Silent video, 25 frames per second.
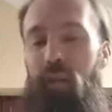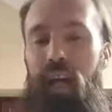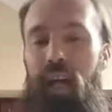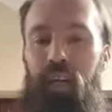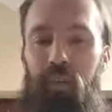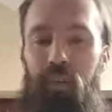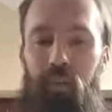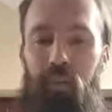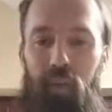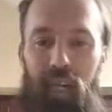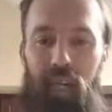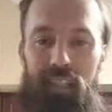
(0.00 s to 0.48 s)

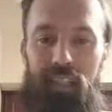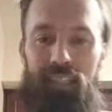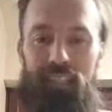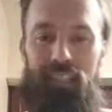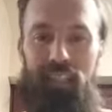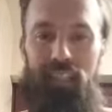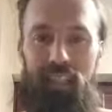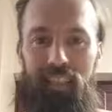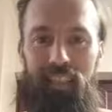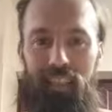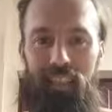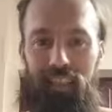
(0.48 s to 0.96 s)
of what I
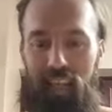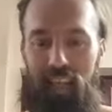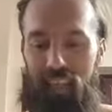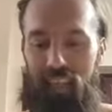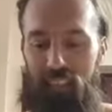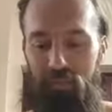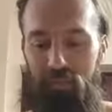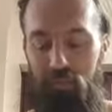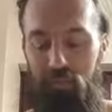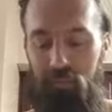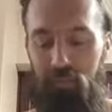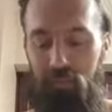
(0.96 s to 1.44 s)
said the
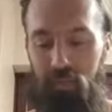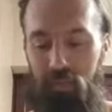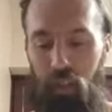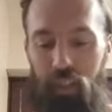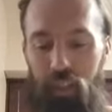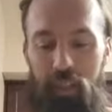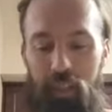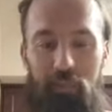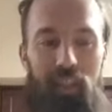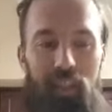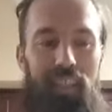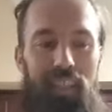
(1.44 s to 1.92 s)
last
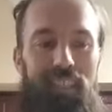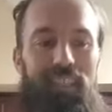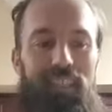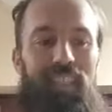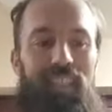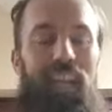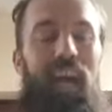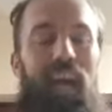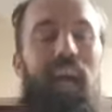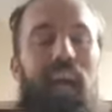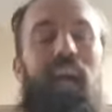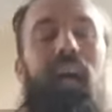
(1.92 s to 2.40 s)
thirty minutes.
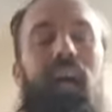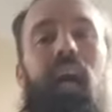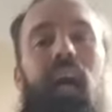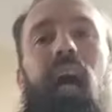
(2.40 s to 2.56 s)
I, I